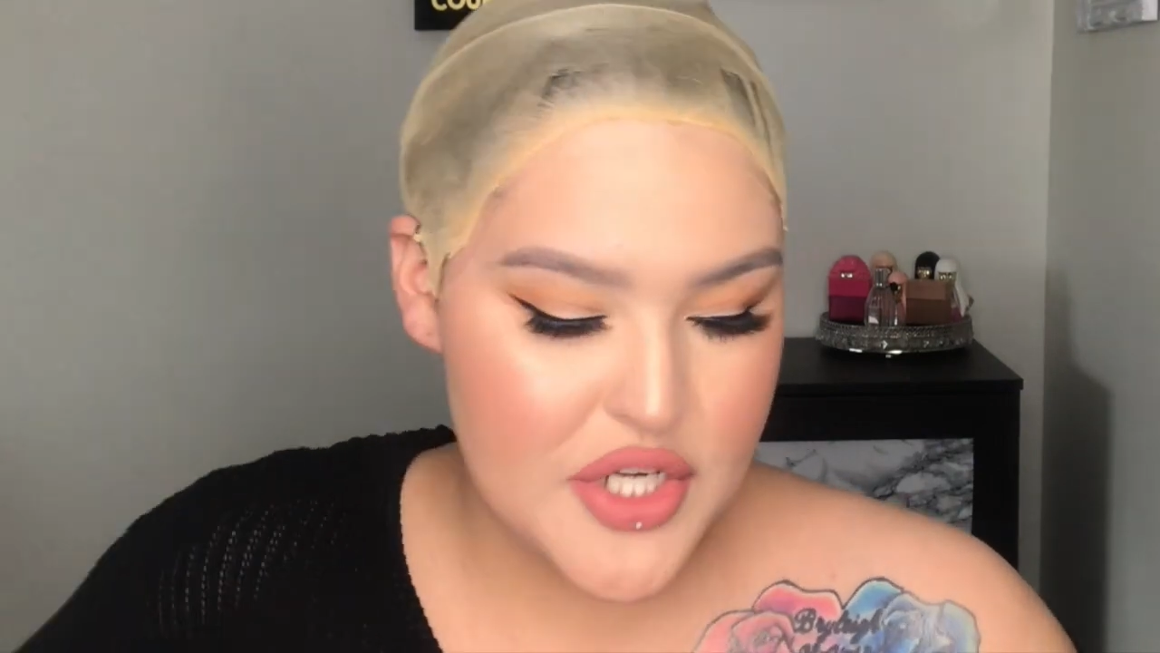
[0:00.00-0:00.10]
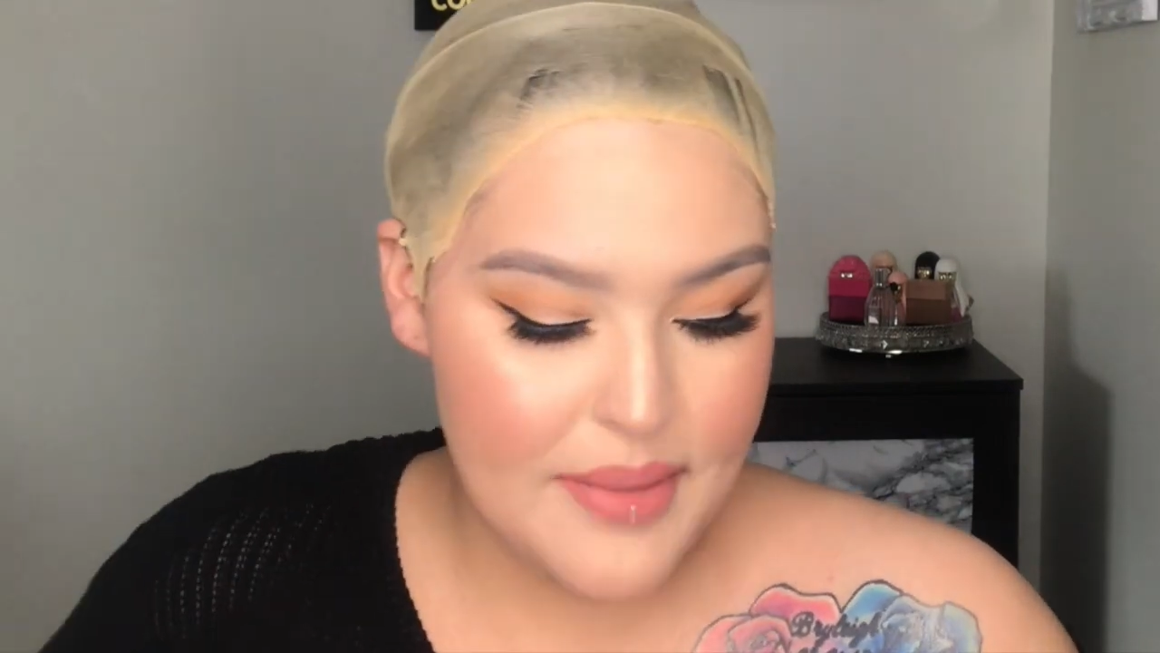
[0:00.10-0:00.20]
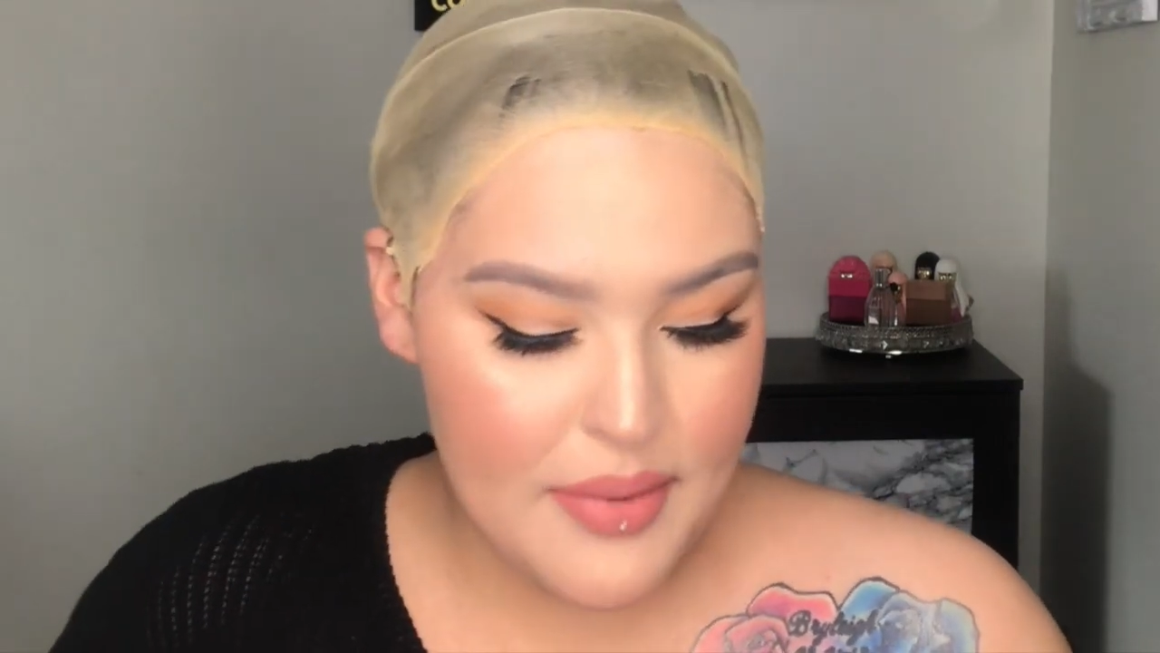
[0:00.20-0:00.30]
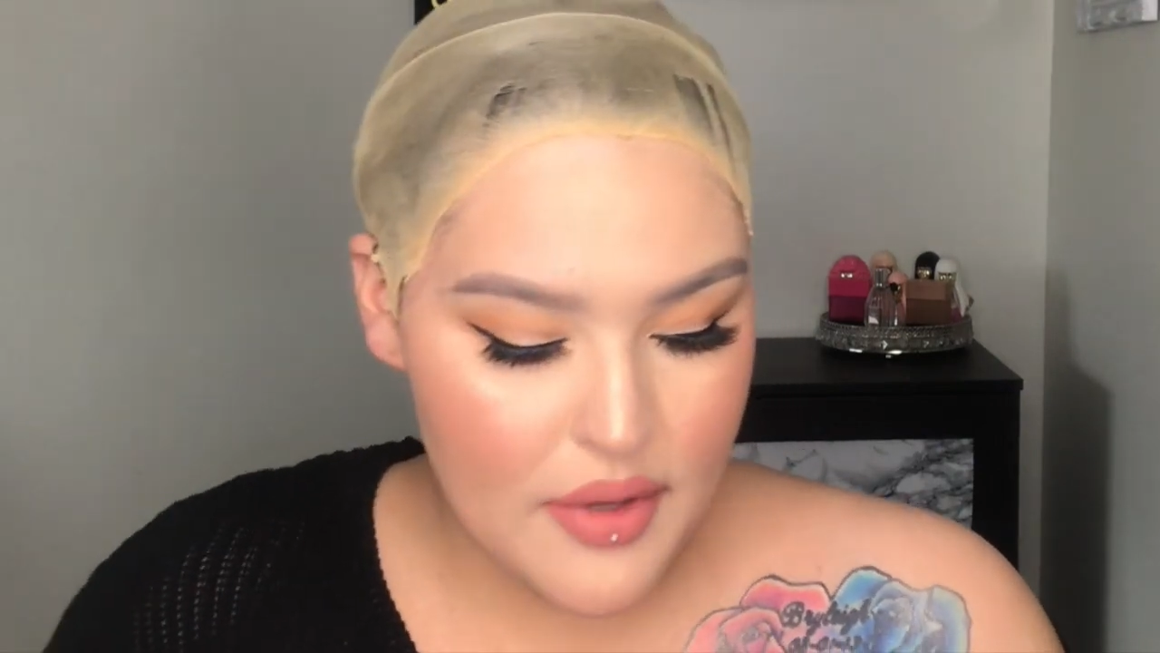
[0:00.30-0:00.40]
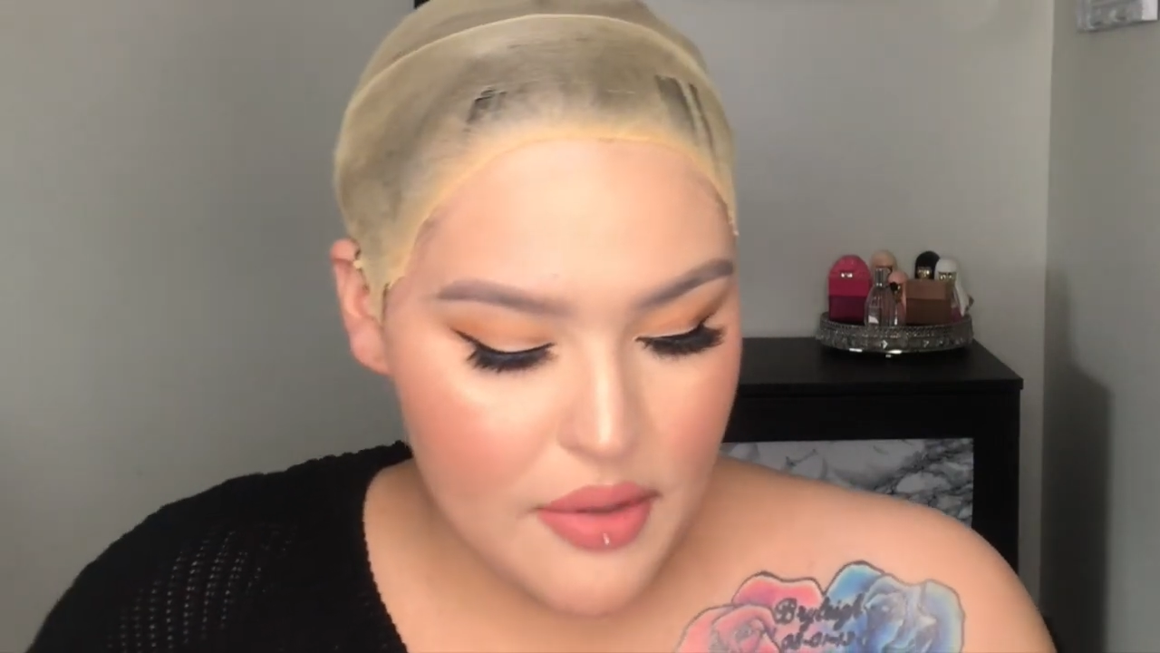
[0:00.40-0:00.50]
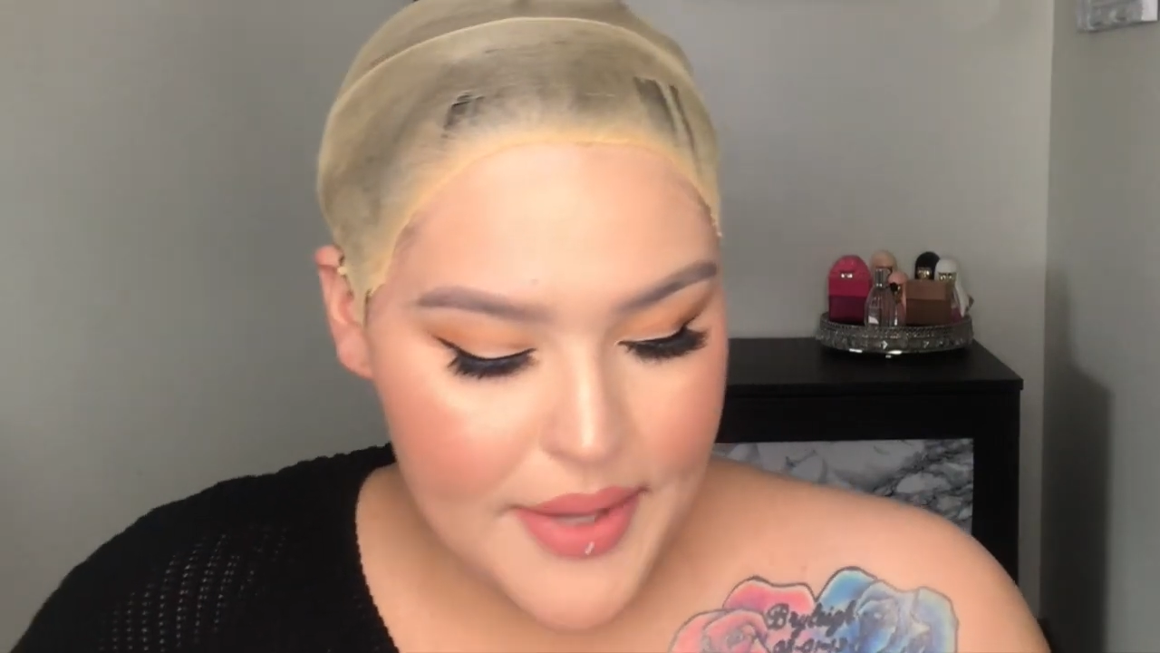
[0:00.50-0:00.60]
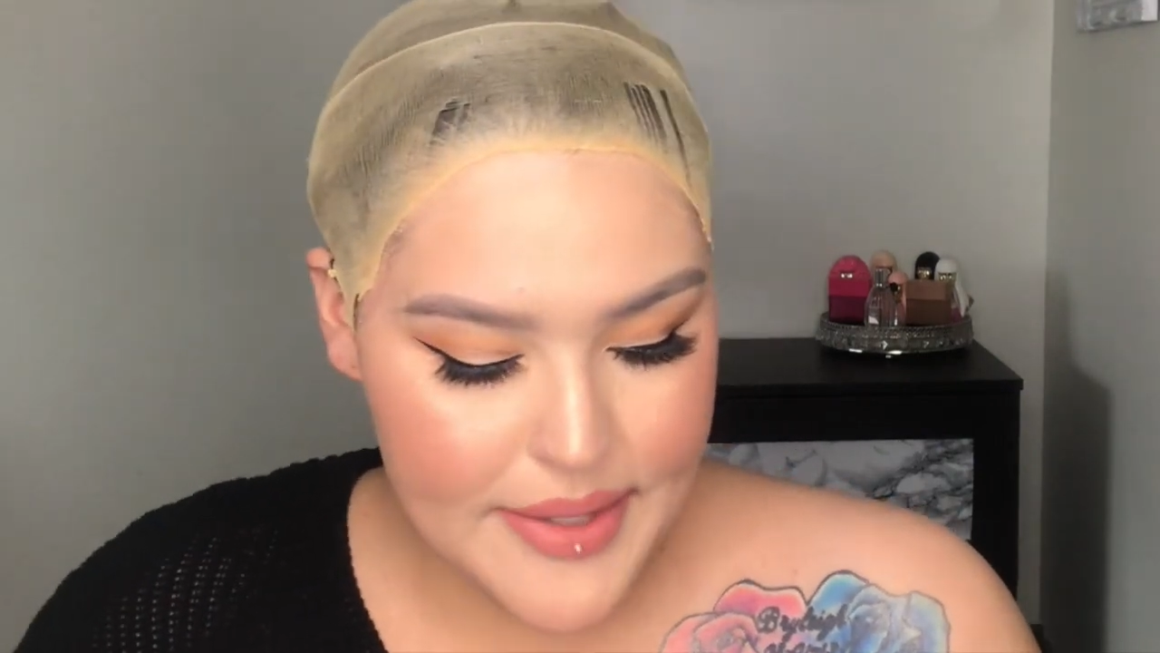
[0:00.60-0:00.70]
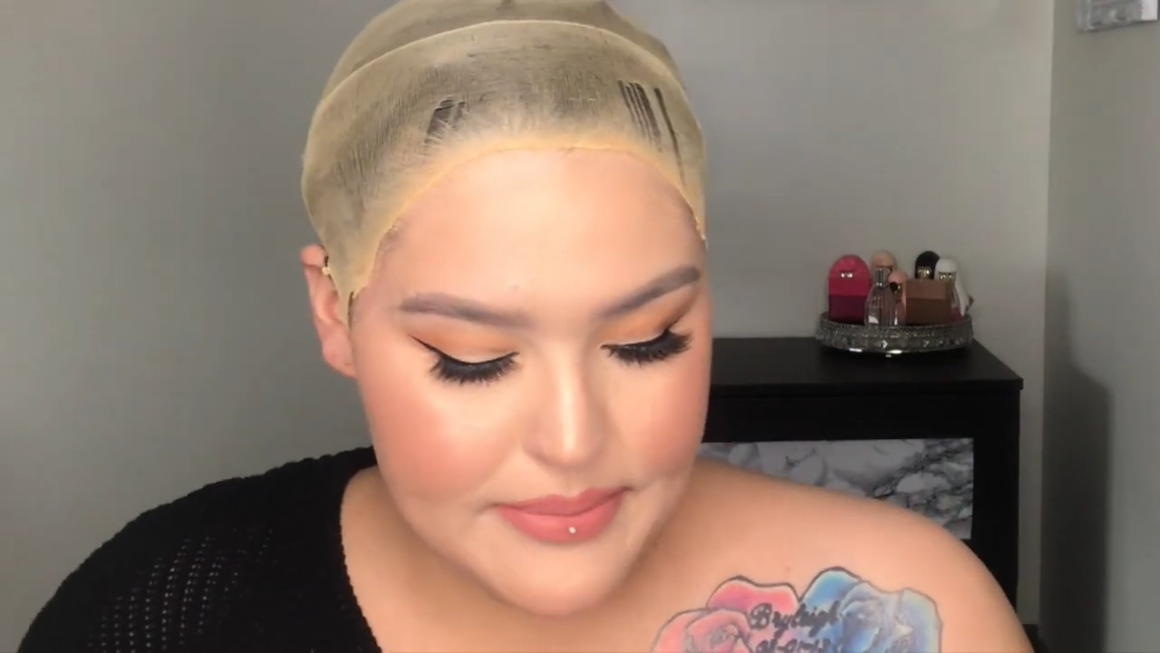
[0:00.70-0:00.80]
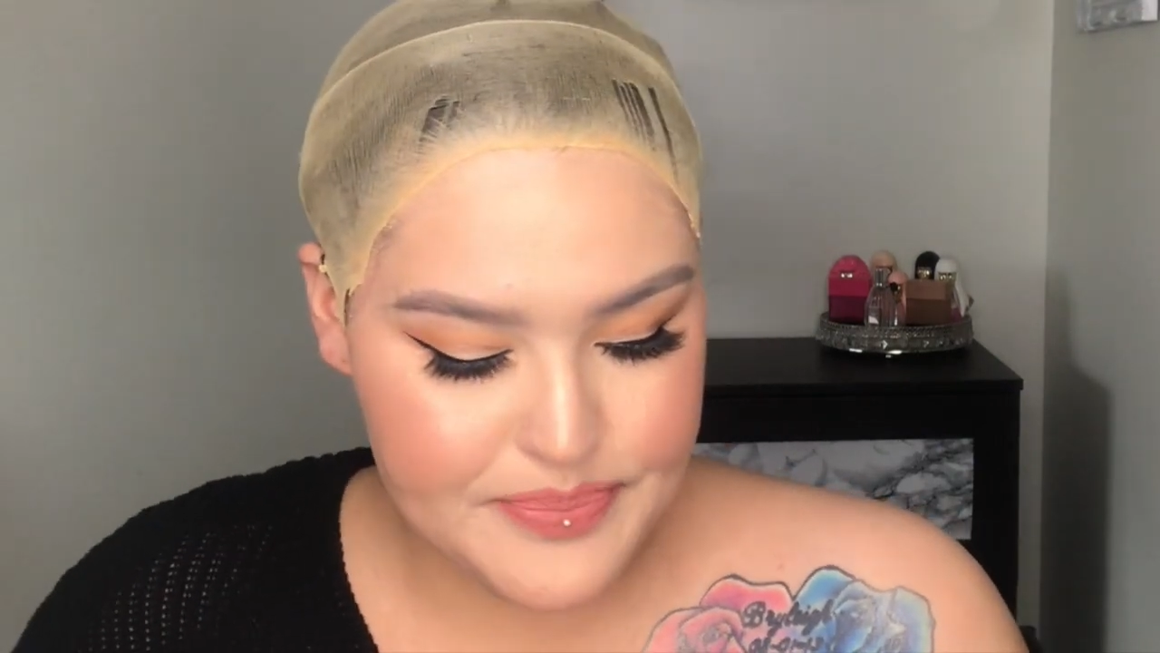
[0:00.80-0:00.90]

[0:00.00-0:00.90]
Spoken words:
it up a little bit.